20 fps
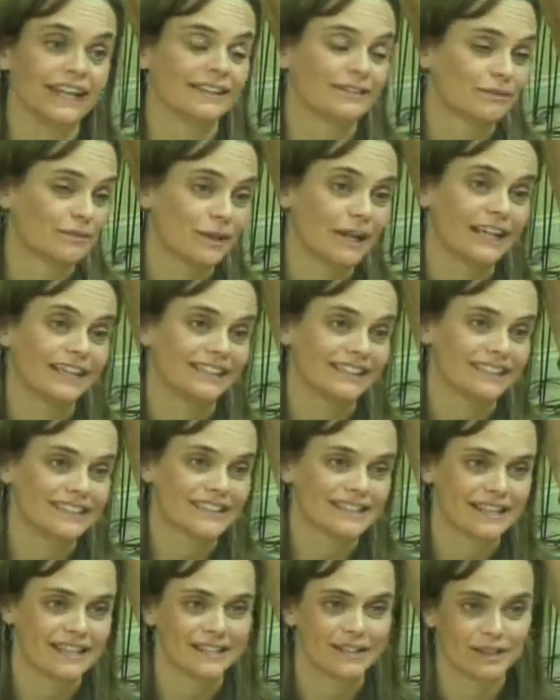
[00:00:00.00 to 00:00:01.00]
Whatever, right. You know,
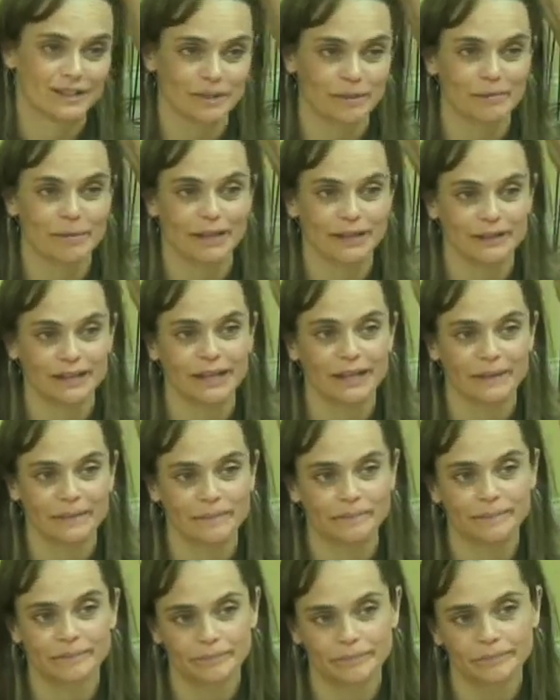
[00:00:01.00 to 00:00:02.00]
it's like, I don't
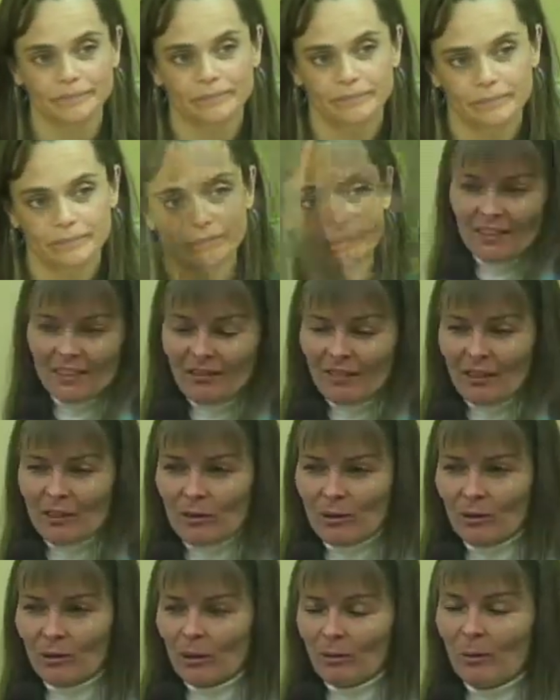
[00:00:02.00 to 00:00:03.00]
know if it's
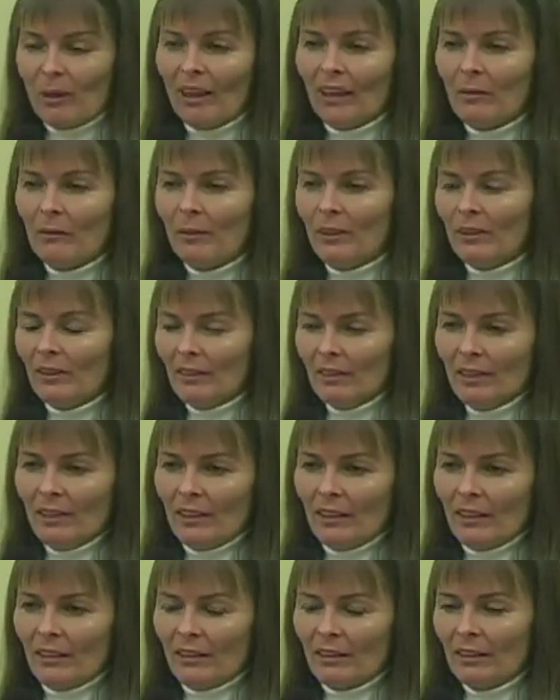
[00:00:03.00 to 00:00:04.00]
good or bad, but,
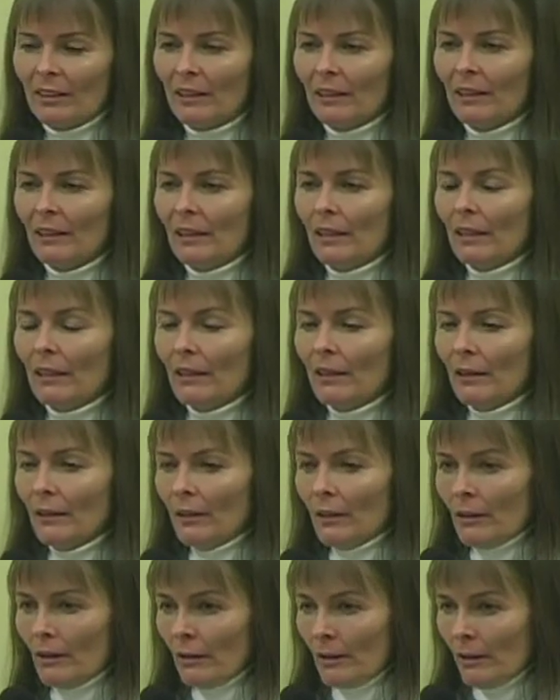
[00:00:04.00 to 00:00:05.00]
you
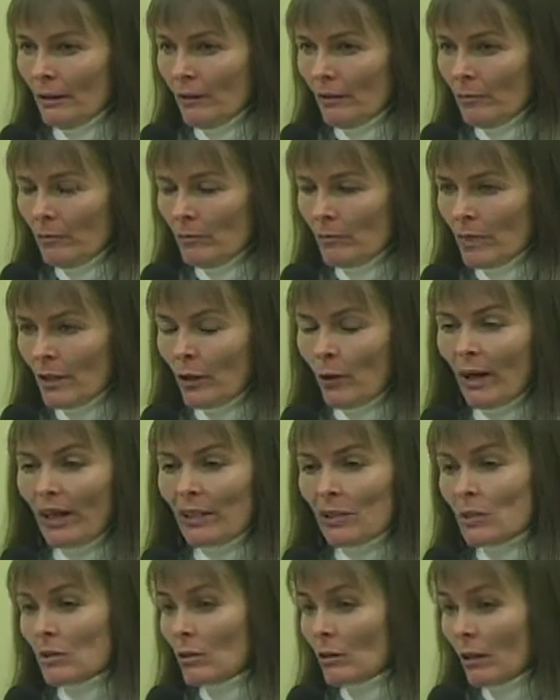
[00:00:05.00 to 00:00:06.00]
know, and
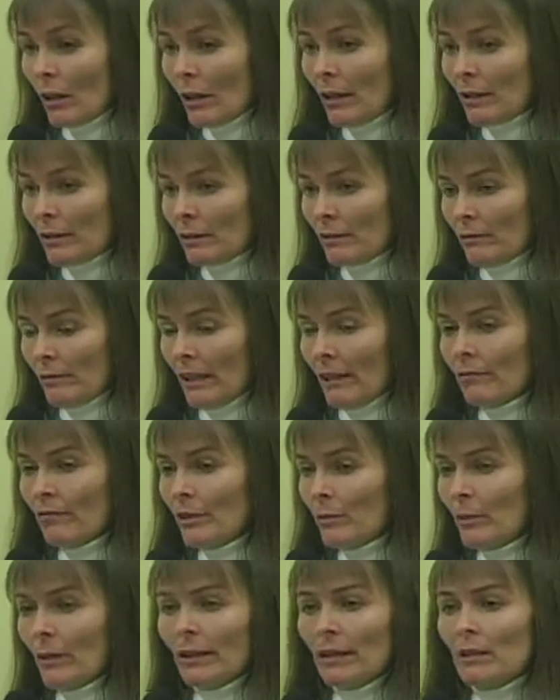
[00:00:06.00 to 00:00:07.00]
it's not
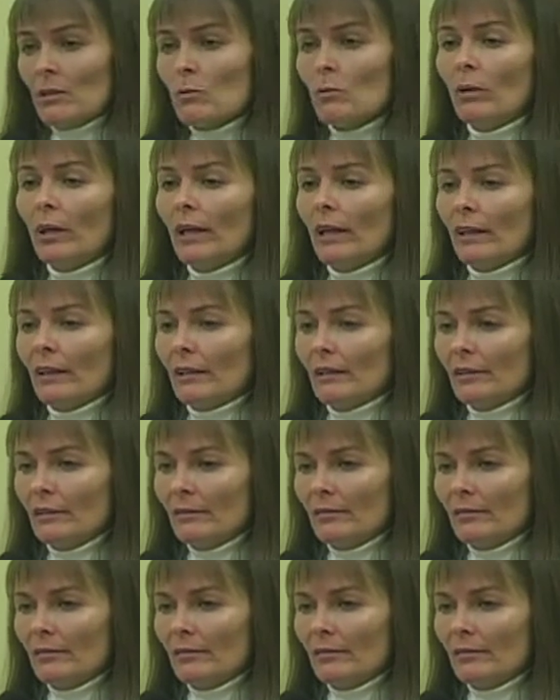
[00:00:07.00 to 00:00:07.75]
everybody's way.